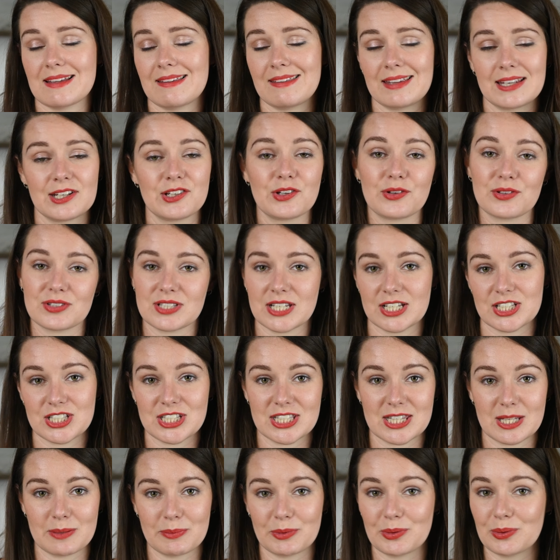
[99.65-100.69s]
and then not
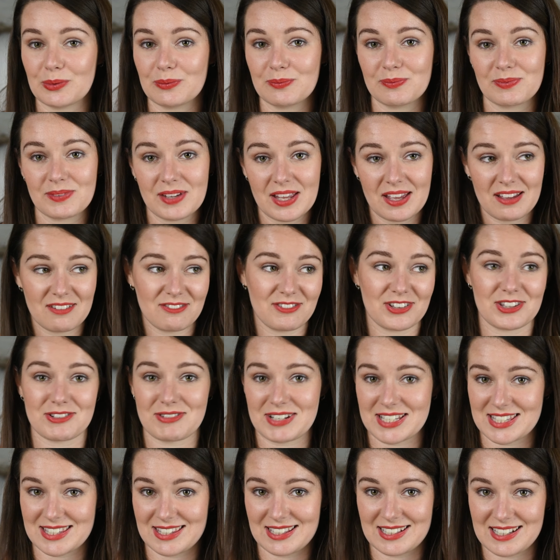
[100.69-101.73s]
touching them all for the
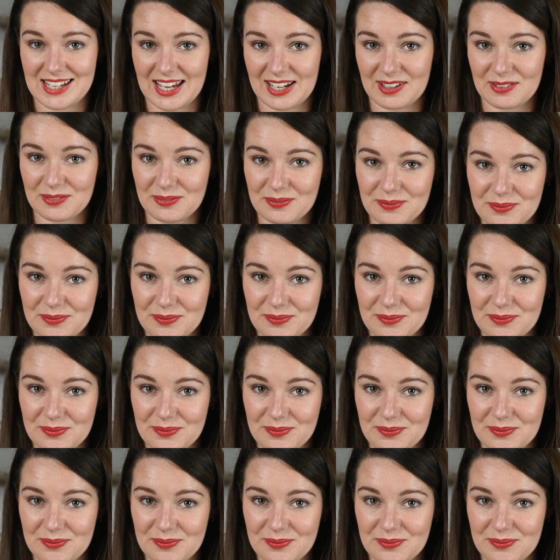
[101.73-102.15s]
rest of the day.